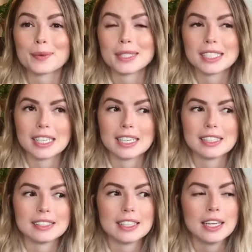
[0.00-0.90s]
which
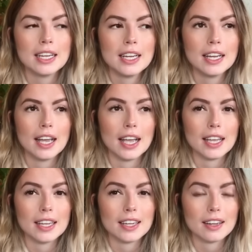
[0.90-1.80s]
is
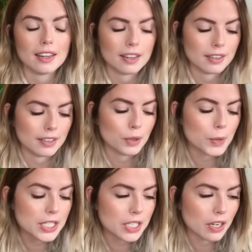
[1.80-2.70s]
a
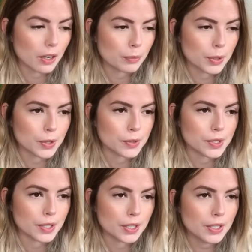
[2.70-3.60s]
Norwegian yarn
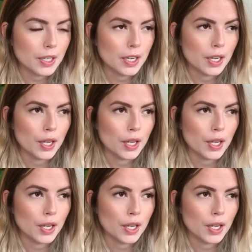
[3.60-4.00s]
producer